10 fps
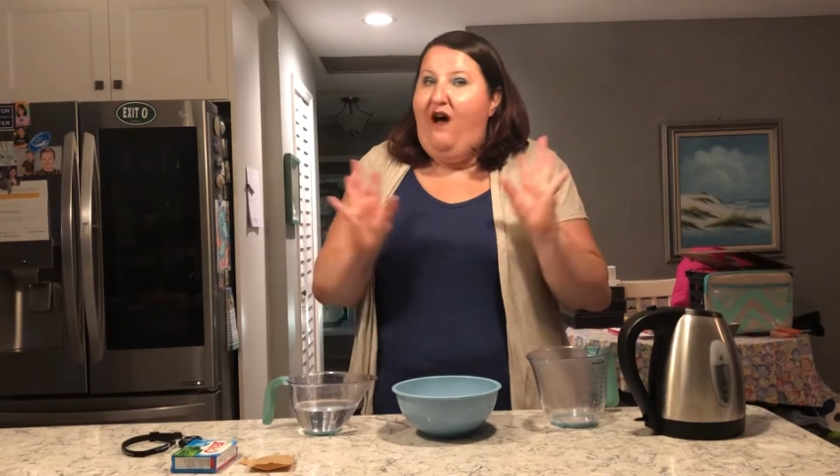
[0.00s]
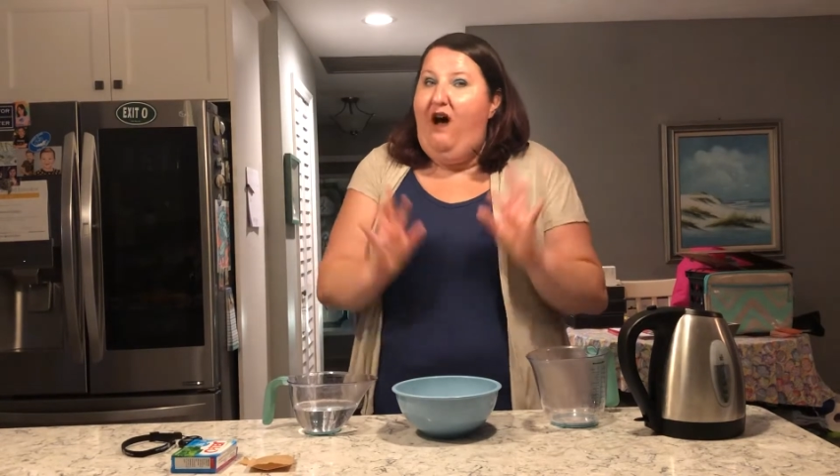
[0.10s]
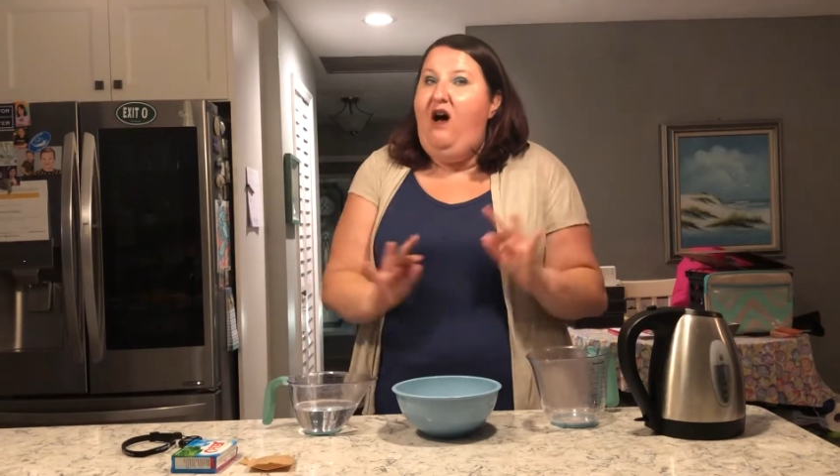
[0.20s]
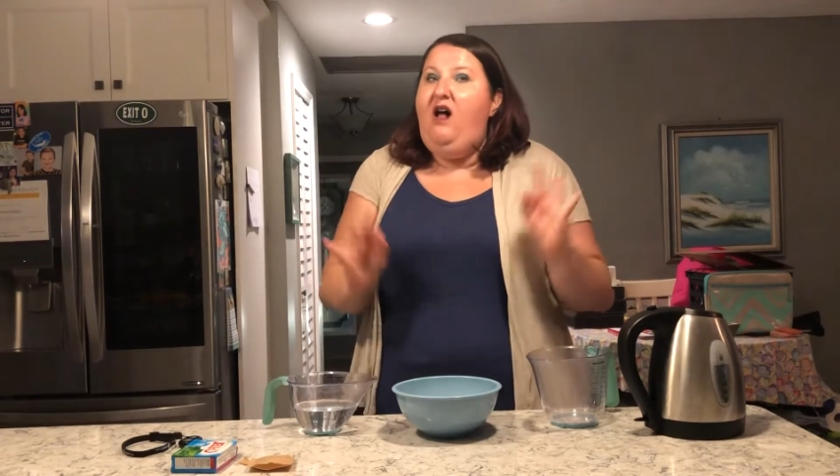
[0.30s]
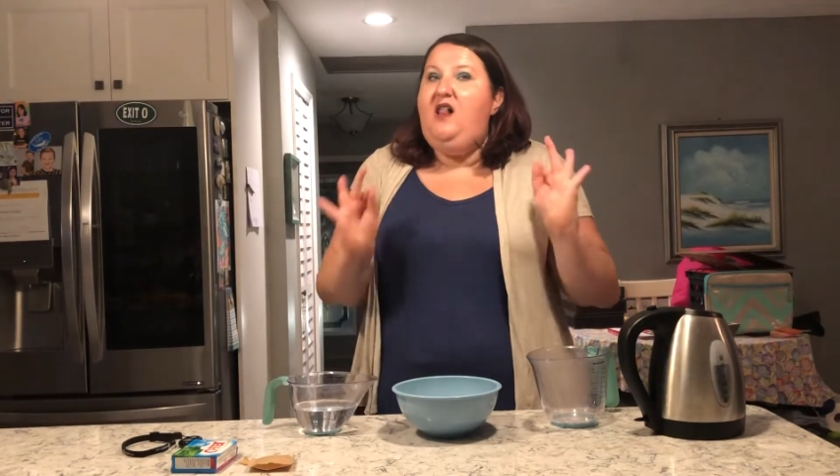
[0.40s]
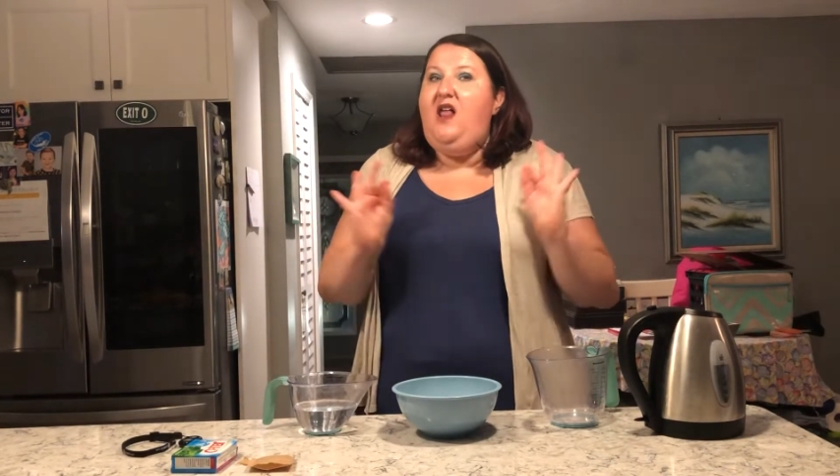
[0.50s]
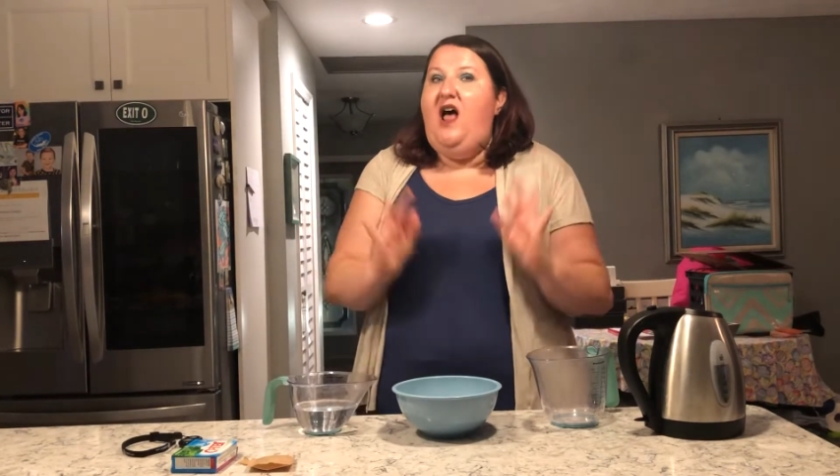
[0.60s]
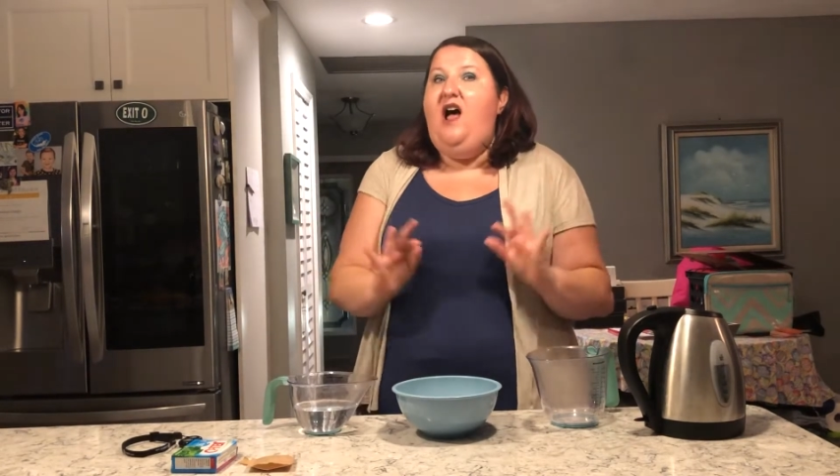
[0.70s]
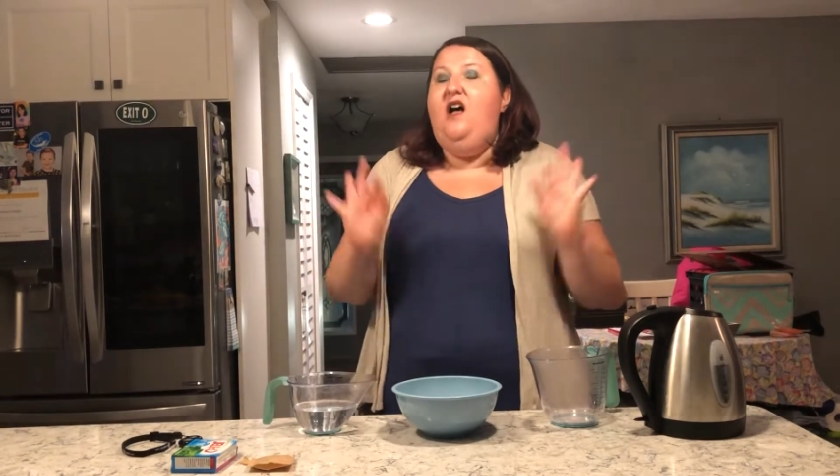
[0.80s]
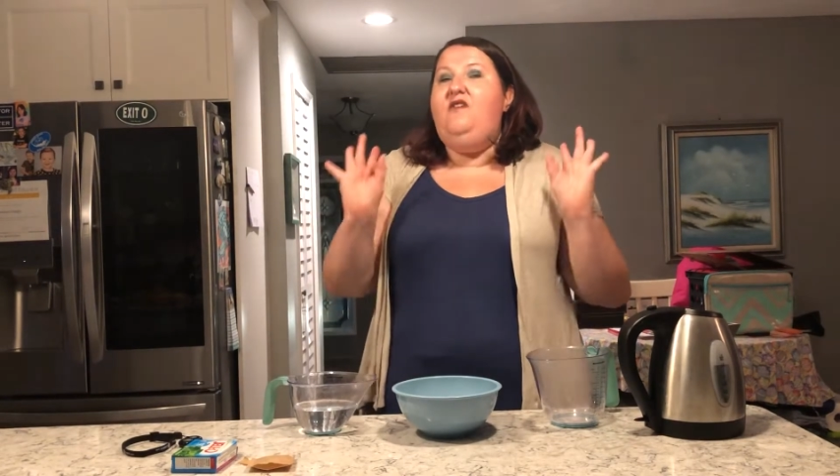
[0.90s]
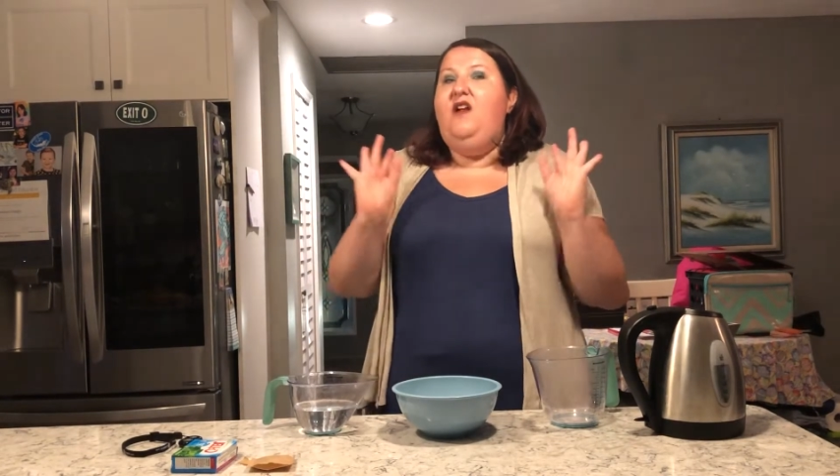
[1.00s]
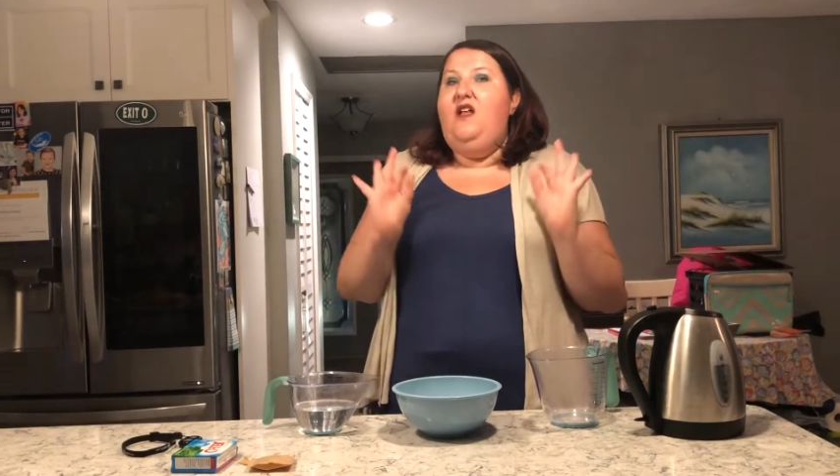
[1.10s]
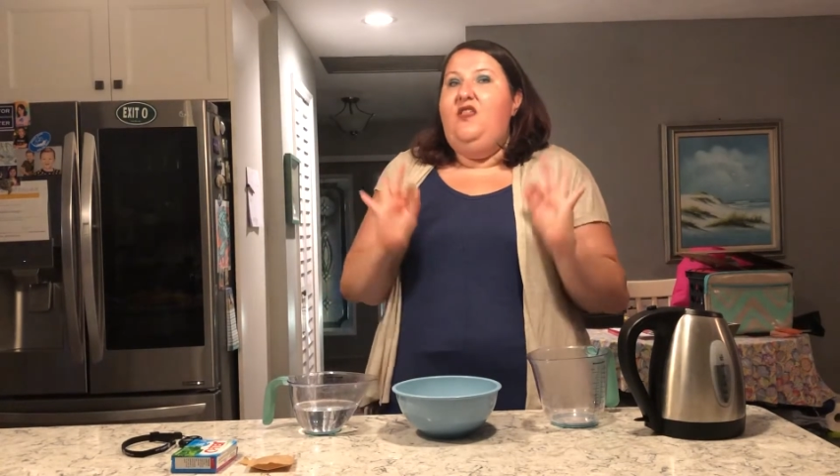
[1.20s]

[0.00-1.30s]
all of